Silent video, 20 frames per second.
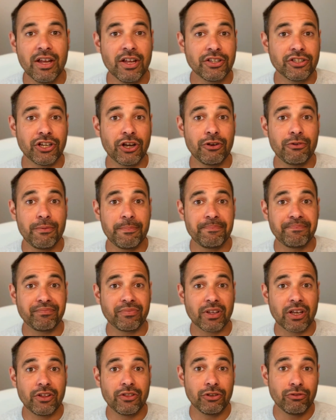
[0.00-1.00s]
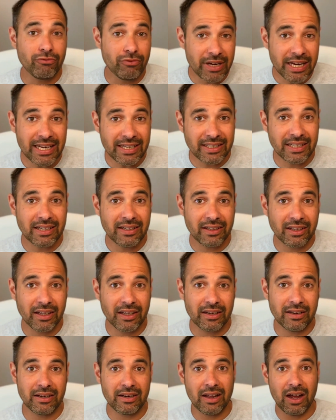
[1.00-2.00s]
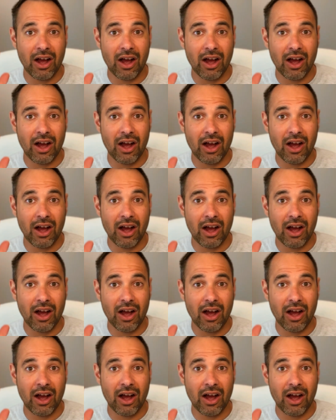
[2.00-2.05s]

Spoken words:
So the reason that